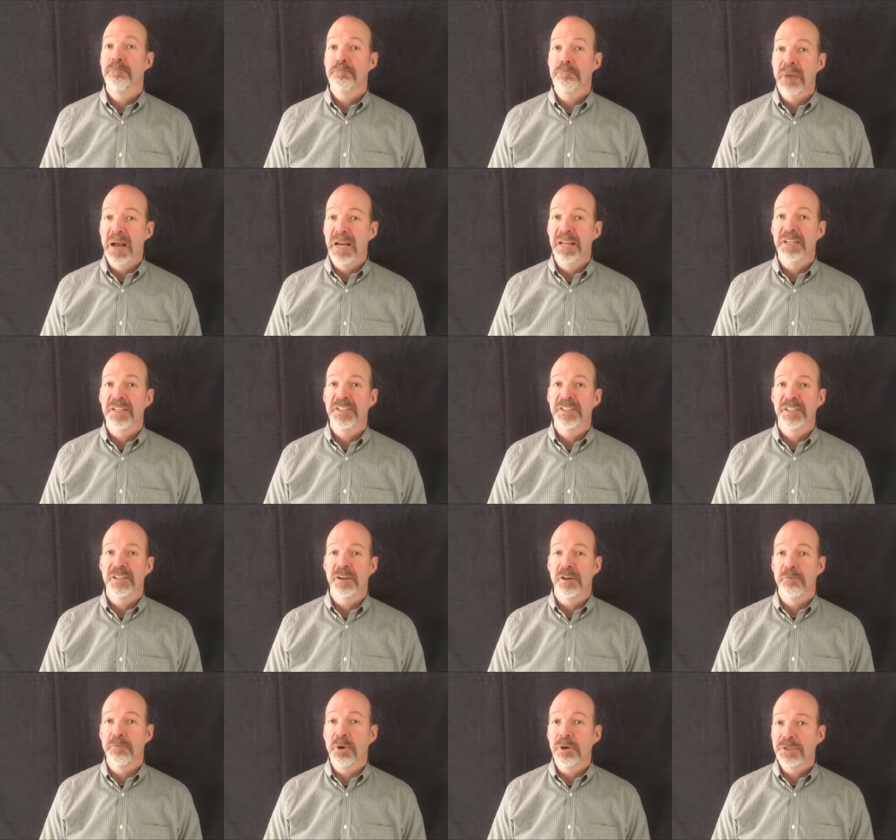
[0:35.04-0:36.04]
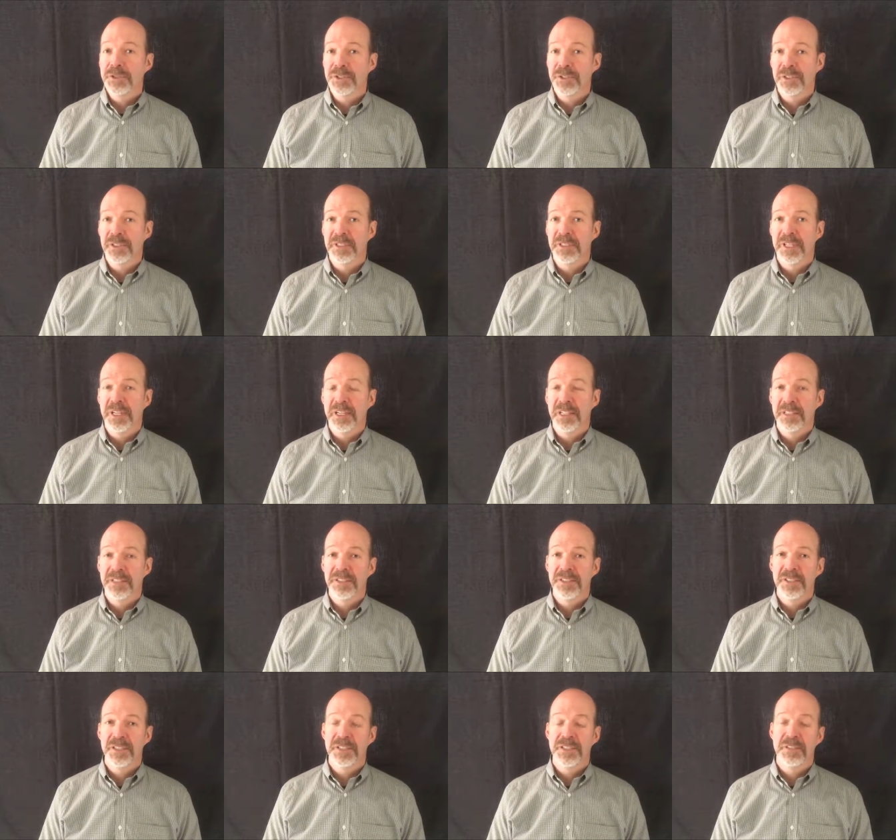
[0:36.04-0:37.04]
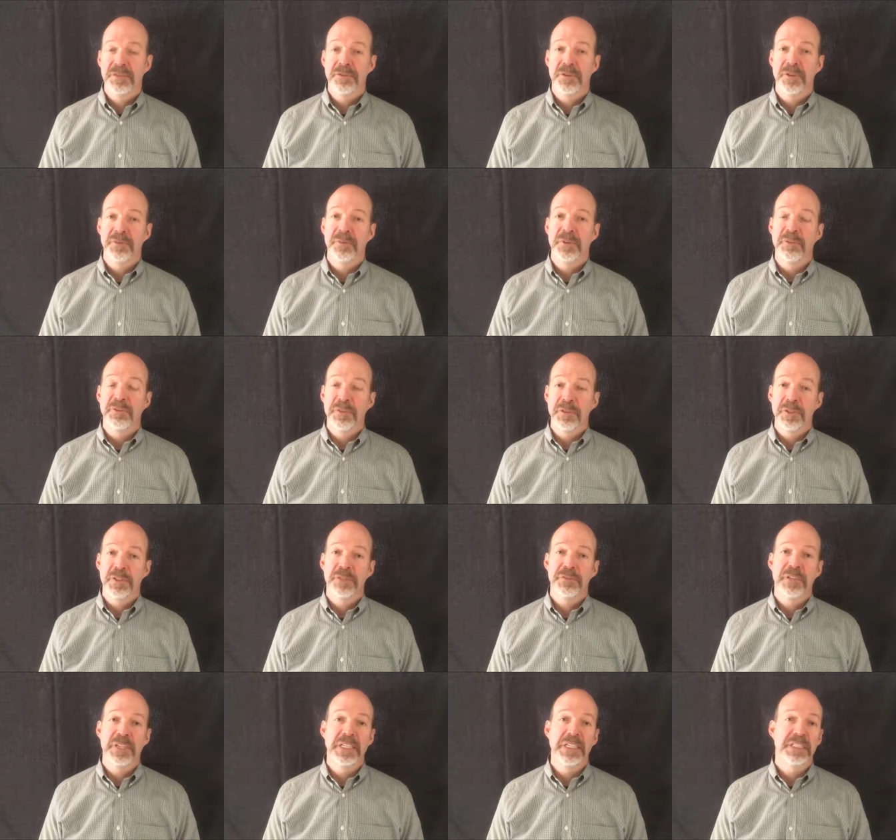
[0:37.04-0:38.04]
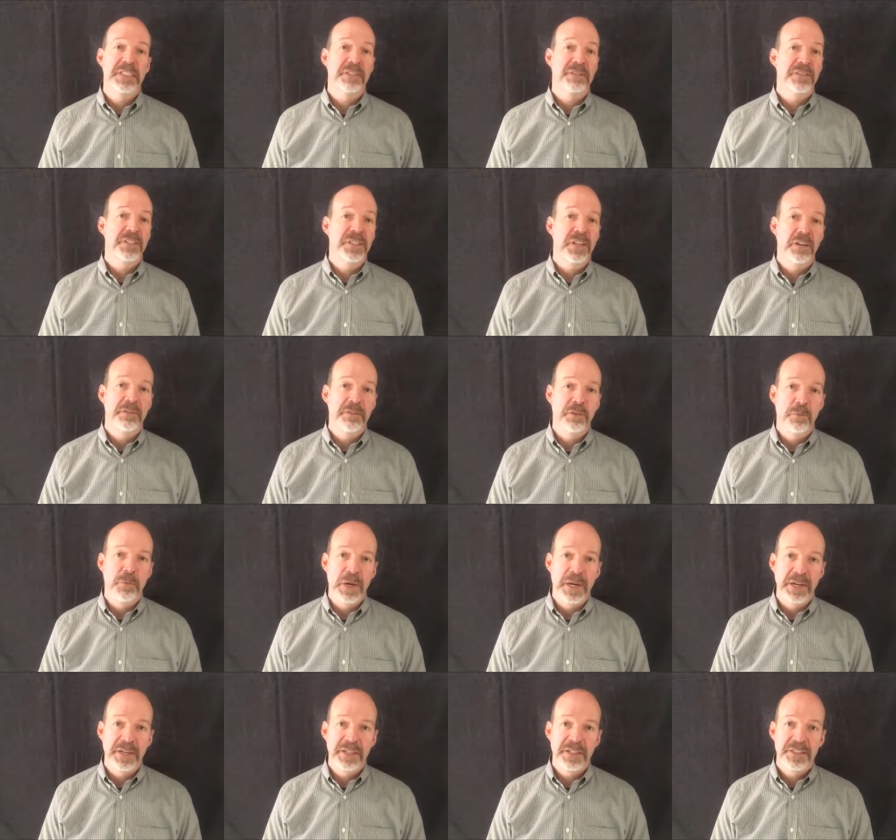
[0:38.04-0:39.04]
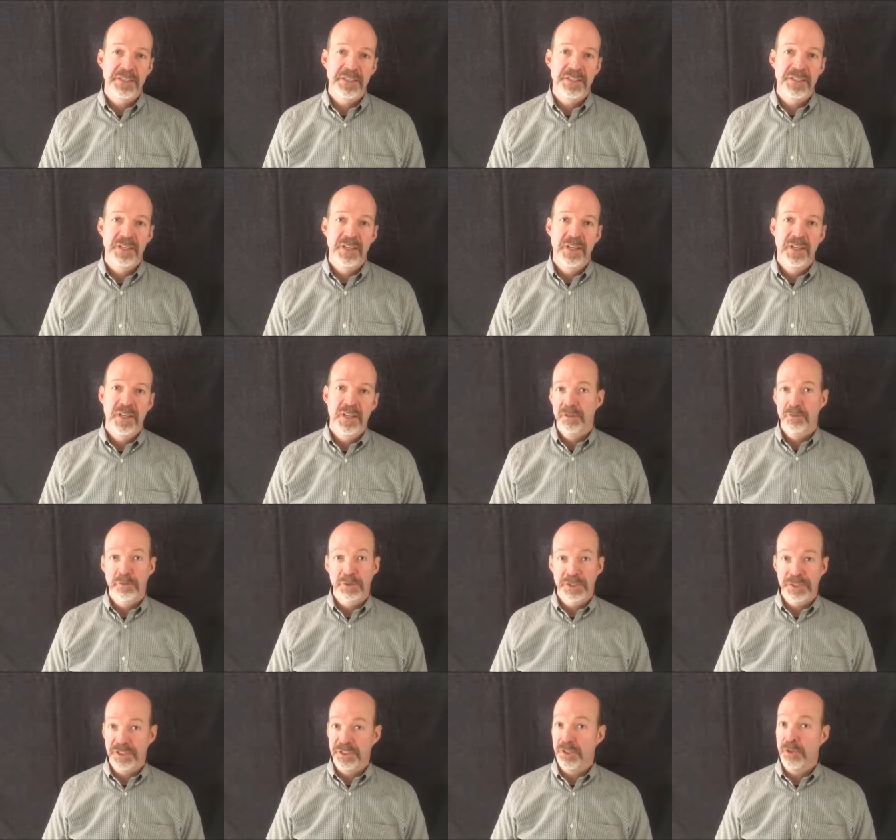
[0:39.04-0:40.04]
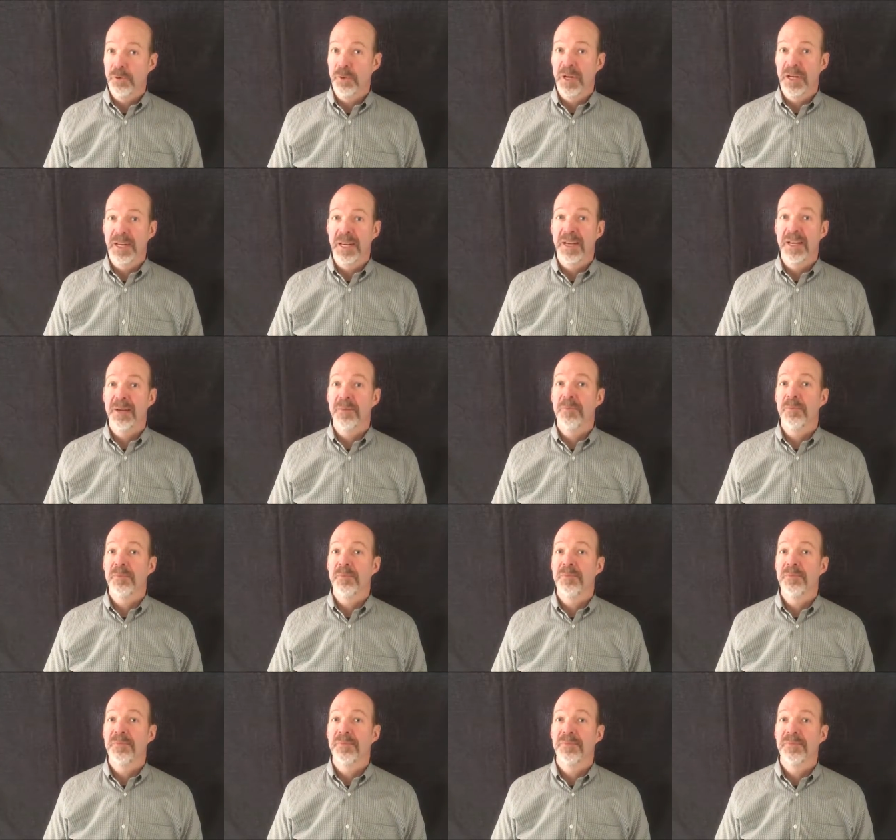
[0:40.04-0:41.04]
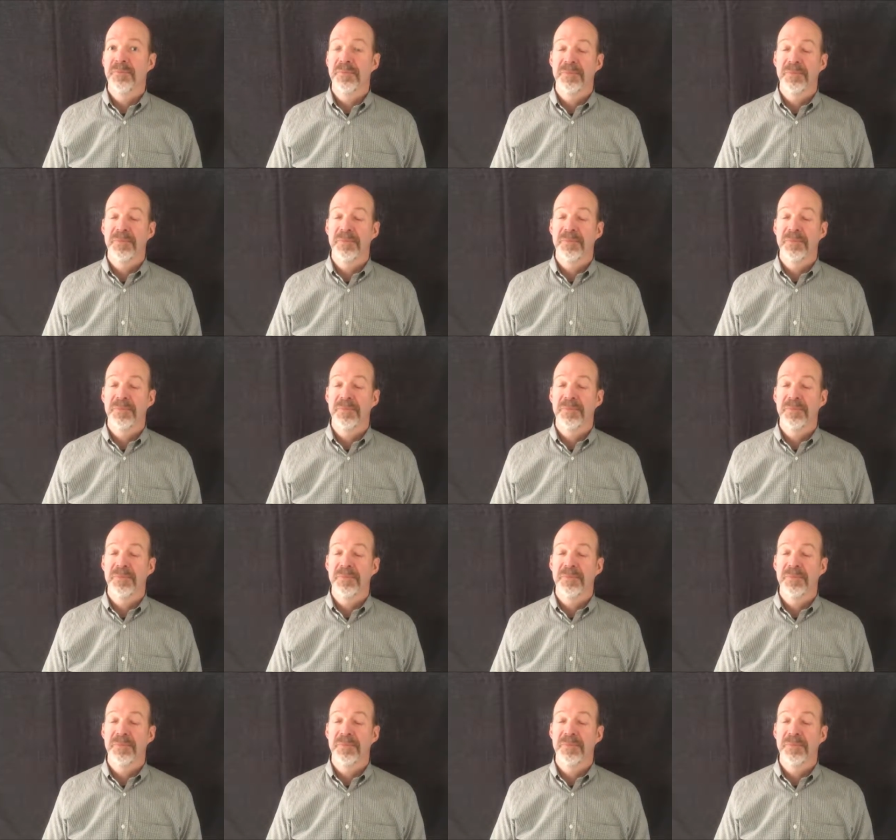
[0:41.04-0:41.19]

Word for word: manage their emotional intelligence from the first phase of self-awareness, which is who I am,